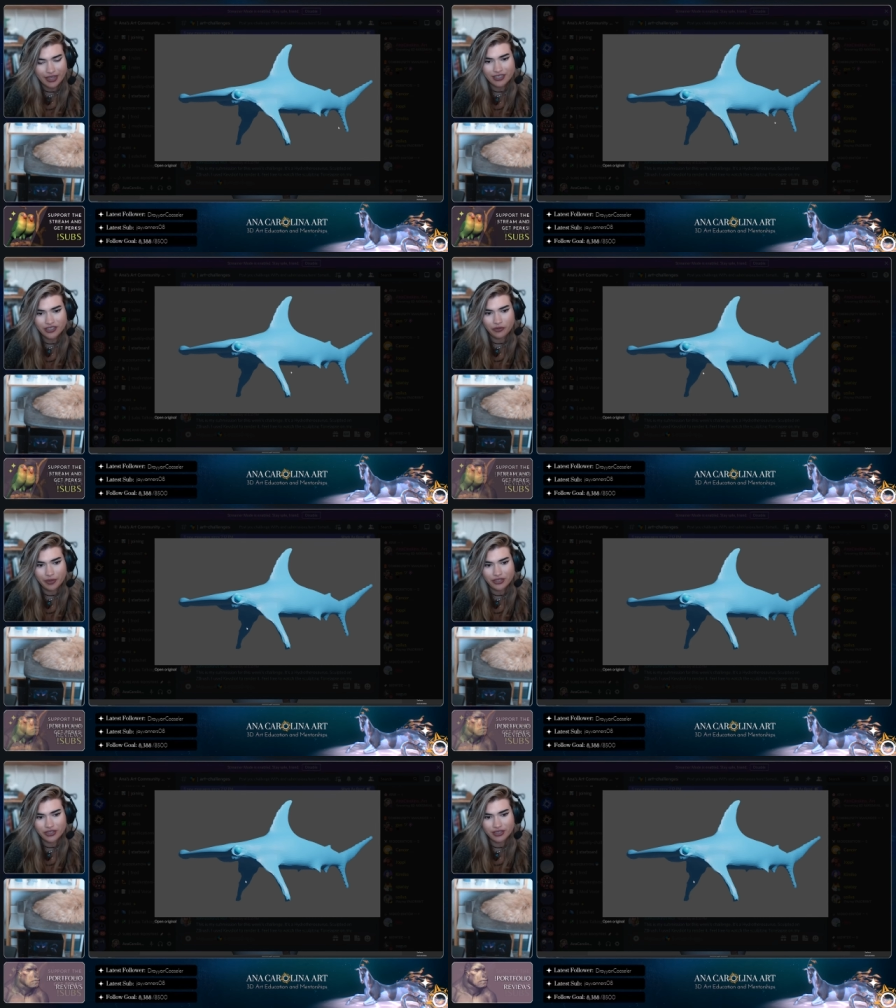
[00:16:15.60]
I like the
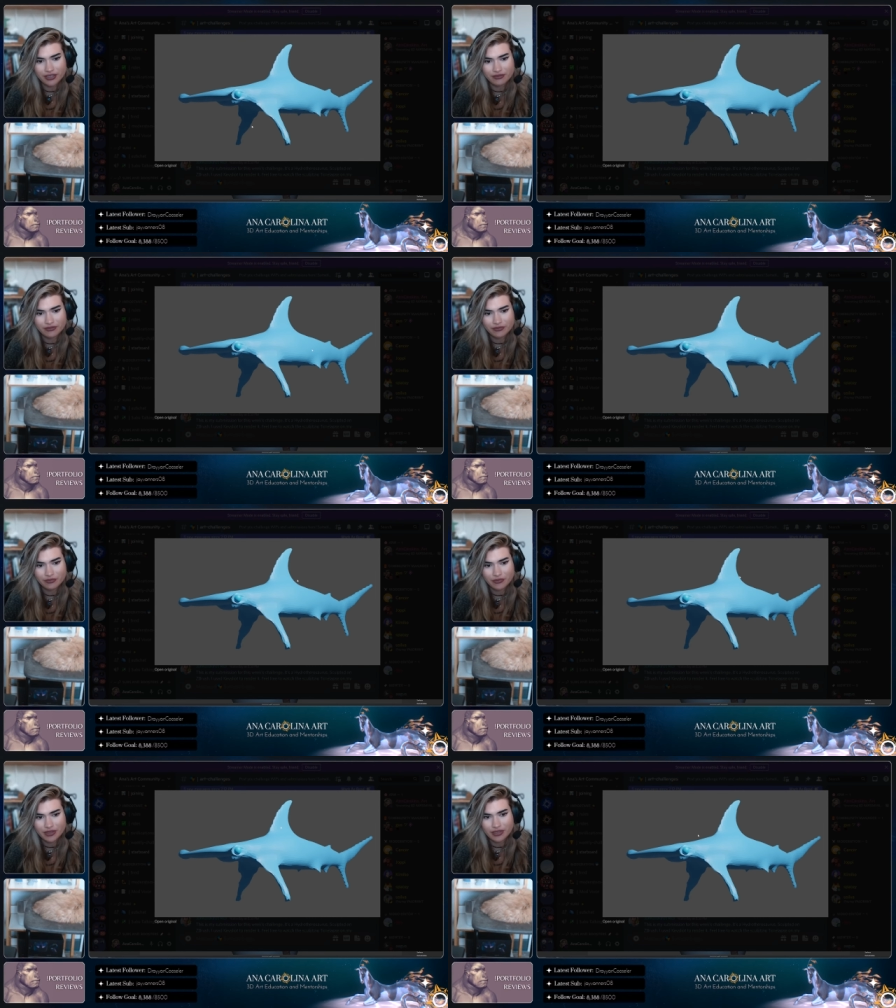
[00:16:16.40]
geometric
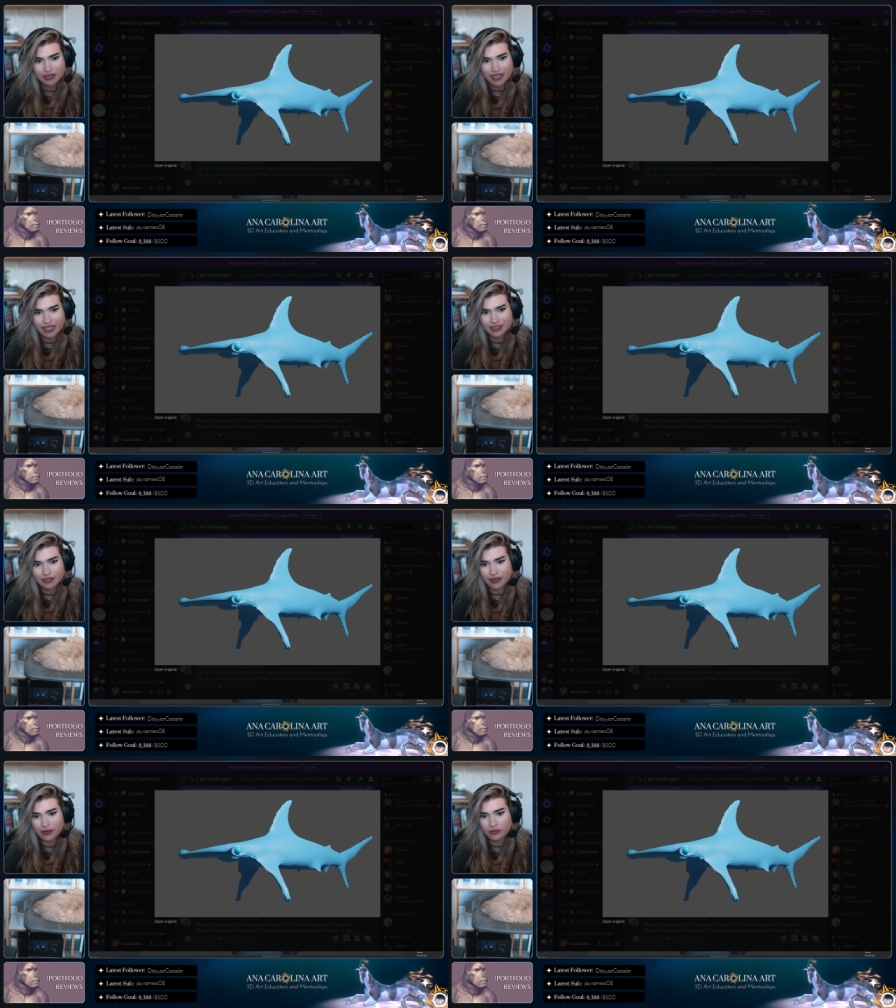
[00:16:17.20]

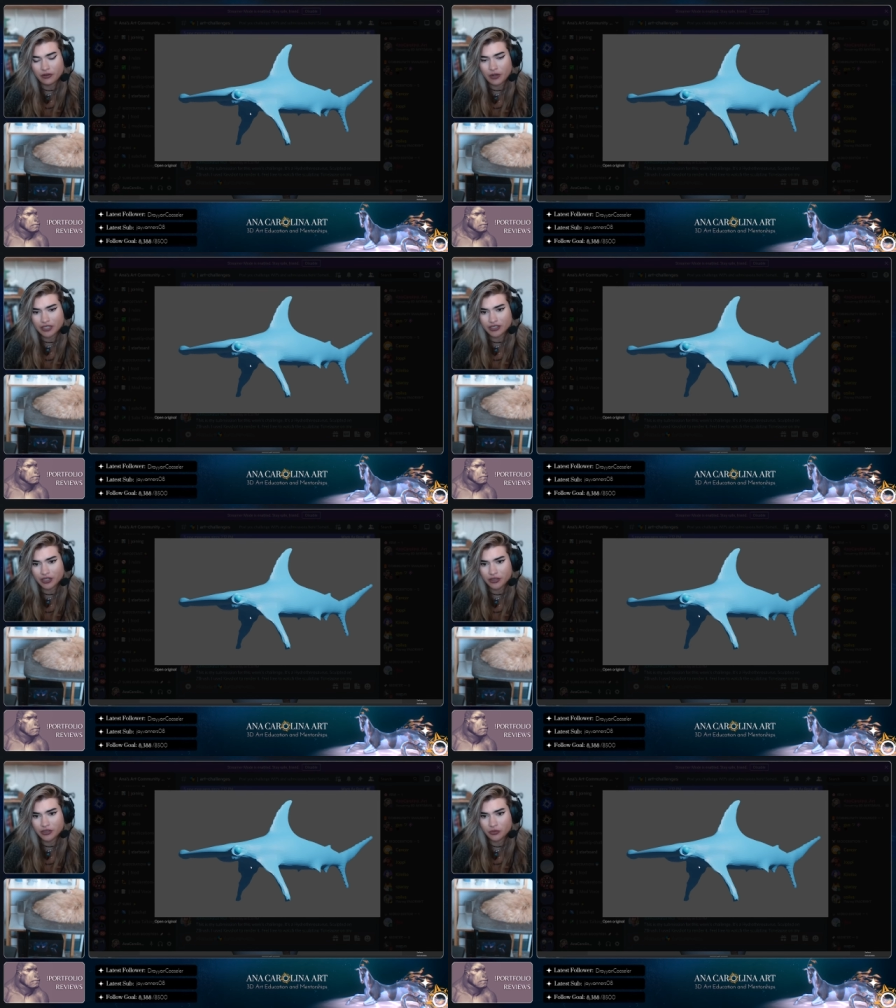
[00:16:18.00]
things. If I had to
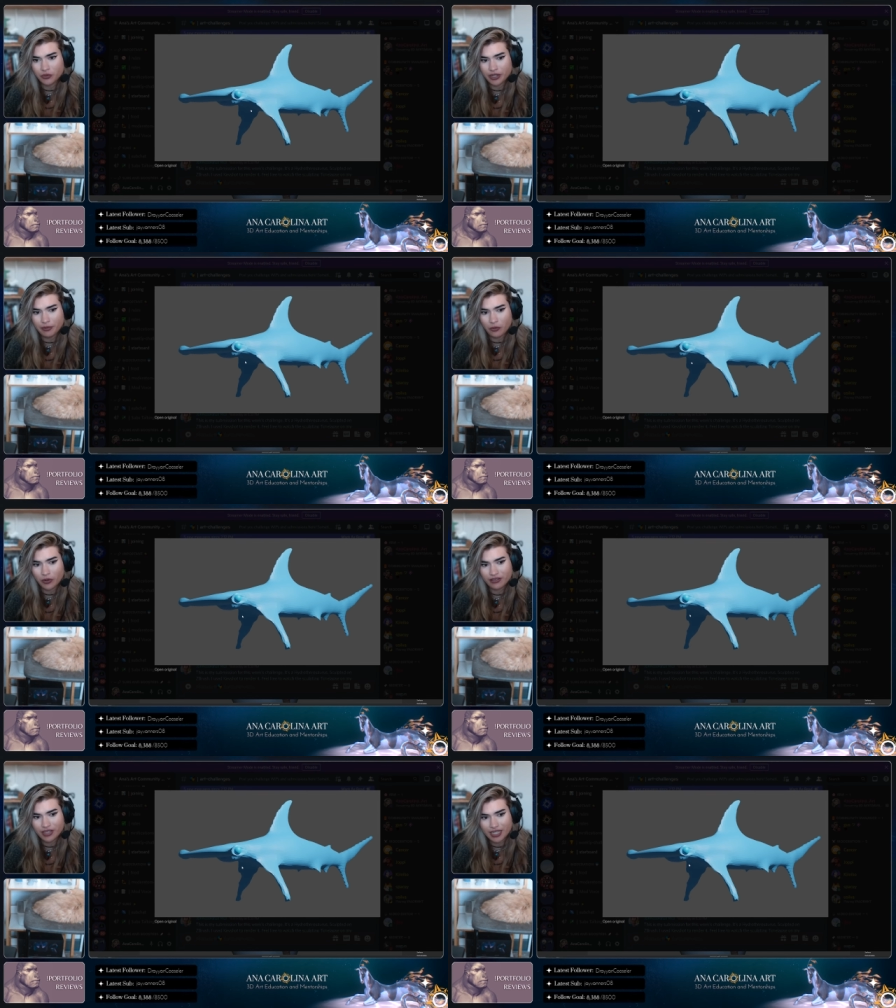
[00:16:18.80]
tell you to worry
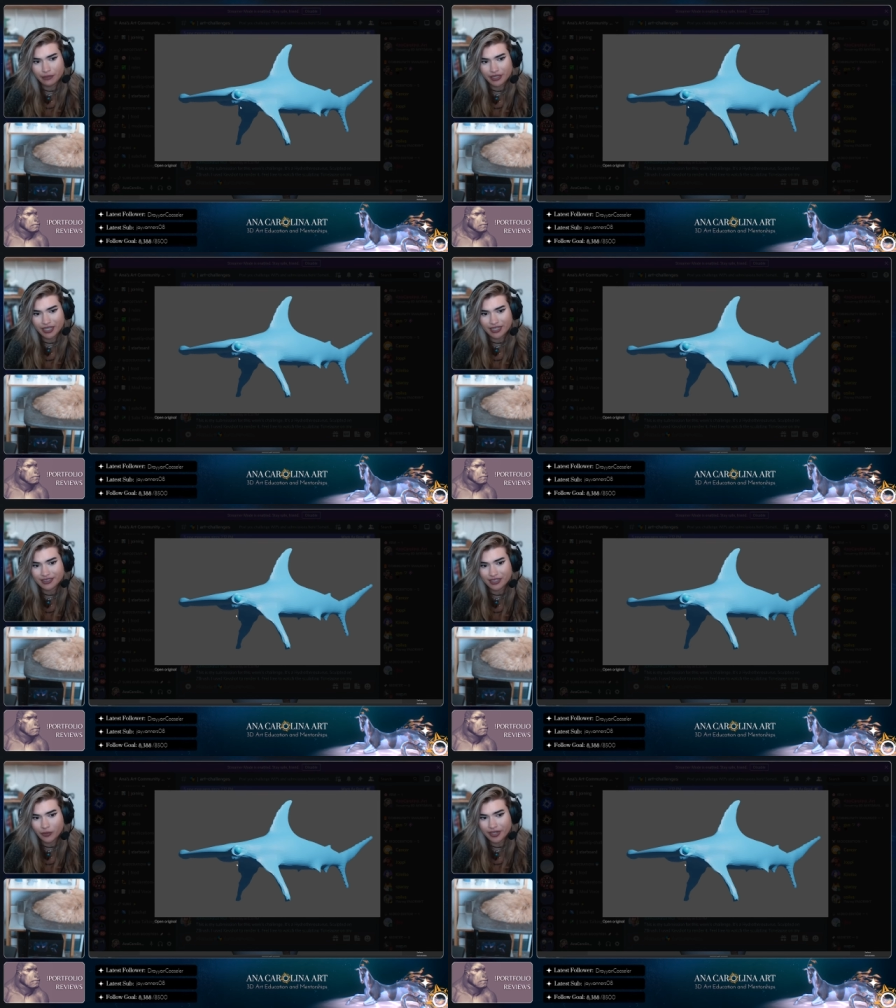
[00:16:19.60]
about one thing, it'd be
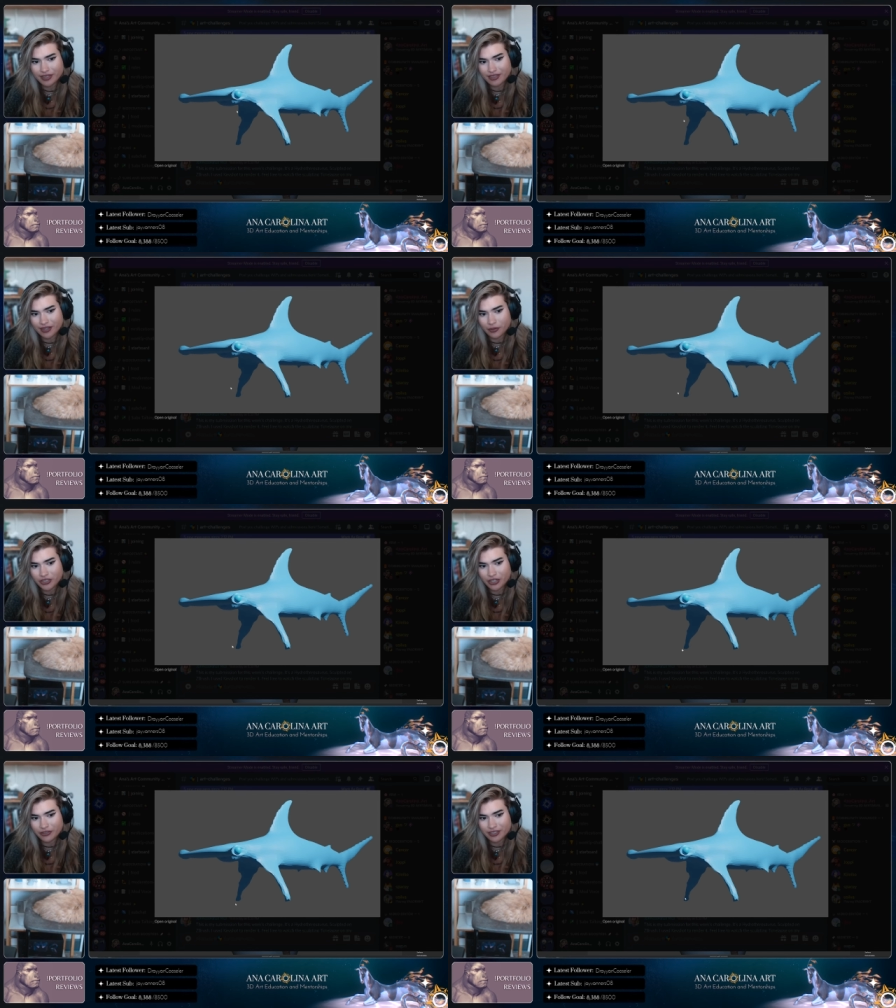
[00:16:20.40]
like silhouettes. Like
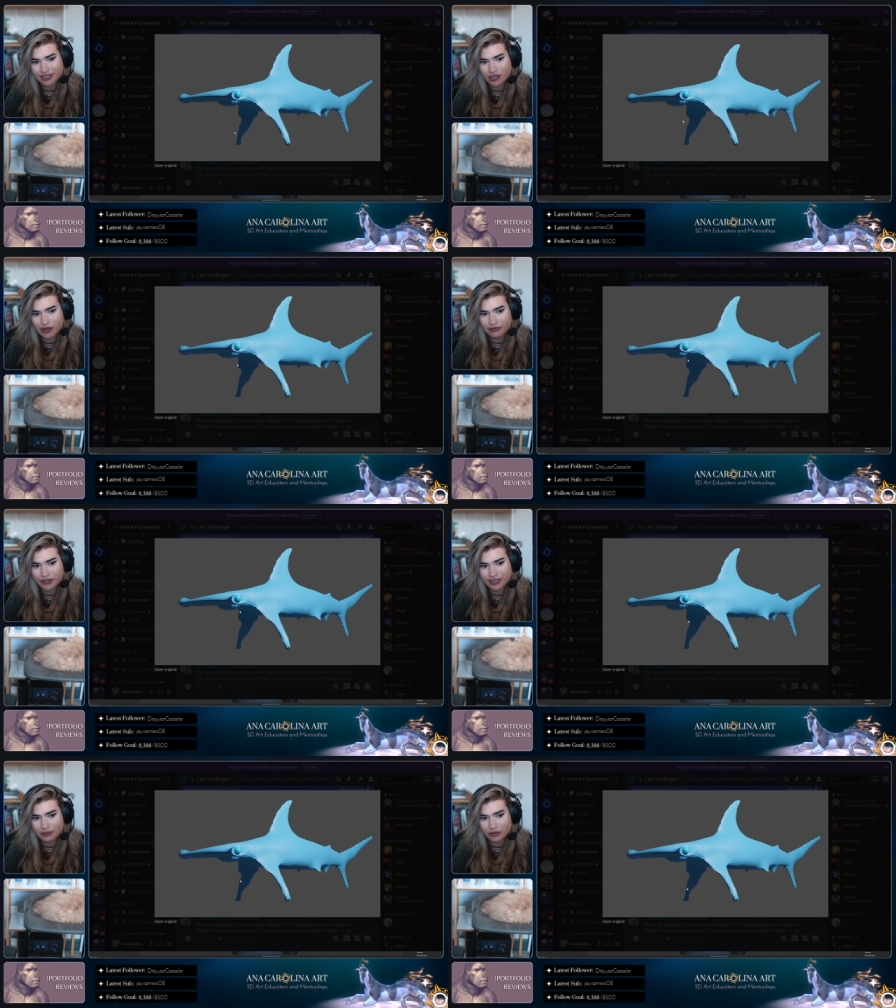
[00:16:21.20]
watch out for the silhouette,
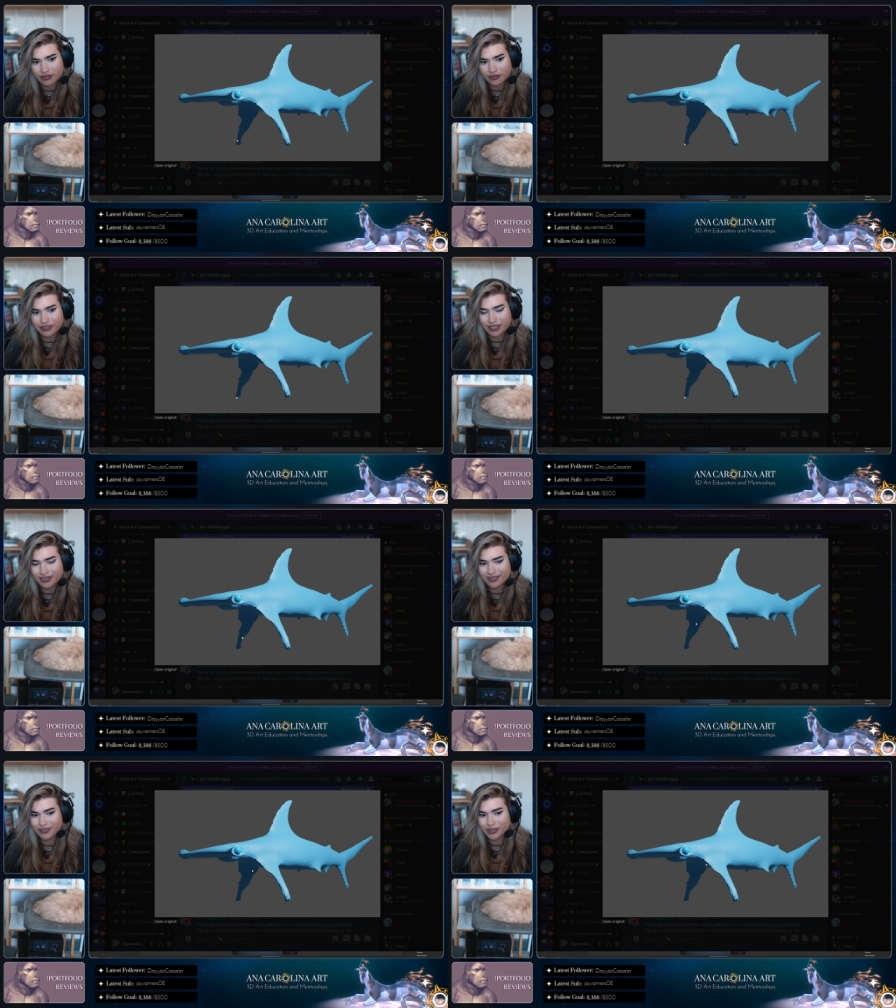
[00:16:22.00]
for example, of the
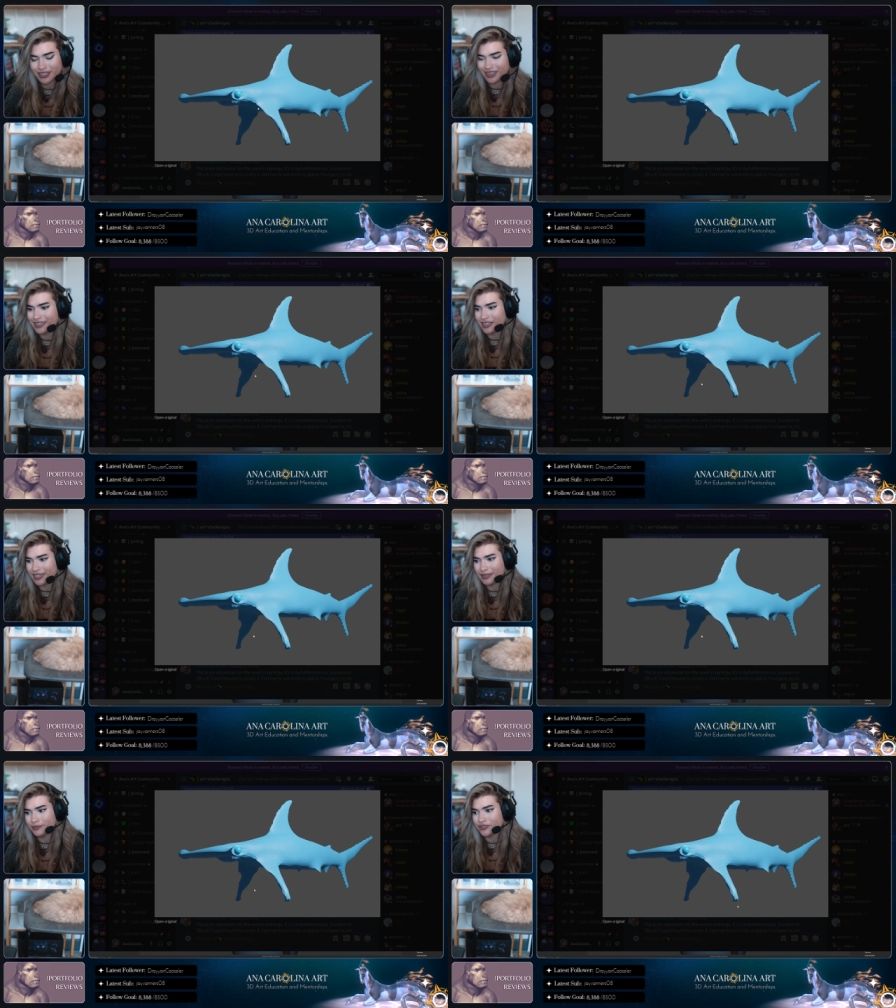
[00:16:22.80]
fin. You want to clean
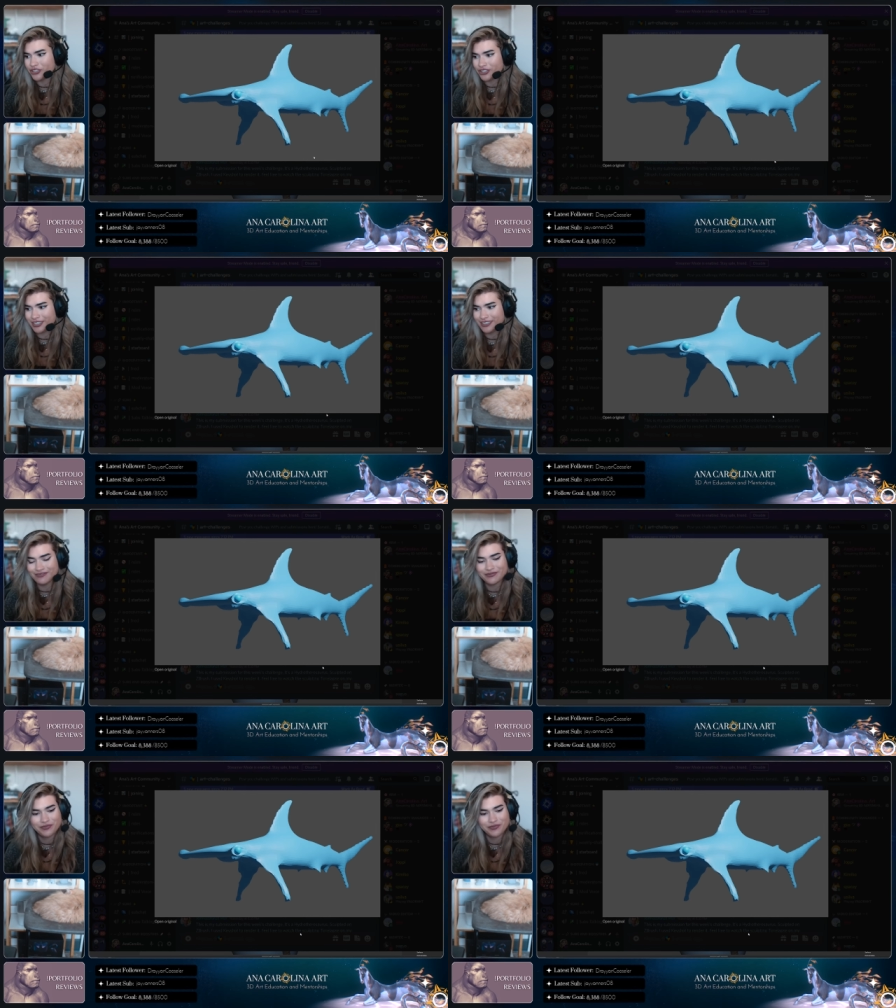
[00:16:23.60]
that up for sure.